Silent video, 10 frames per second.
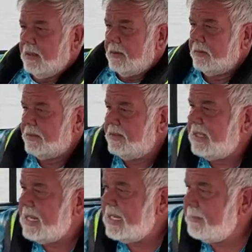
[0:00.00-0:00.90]
Let's
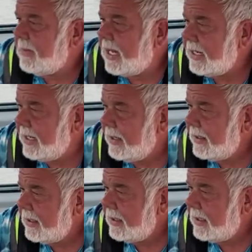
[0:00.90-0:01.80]
see anybody
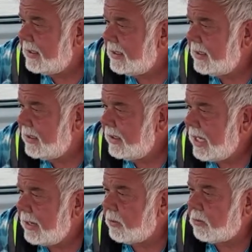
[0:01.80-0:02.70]

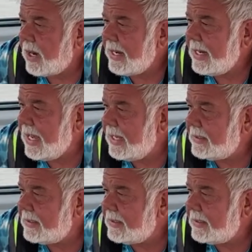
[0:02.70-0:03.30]
Hey, we're right at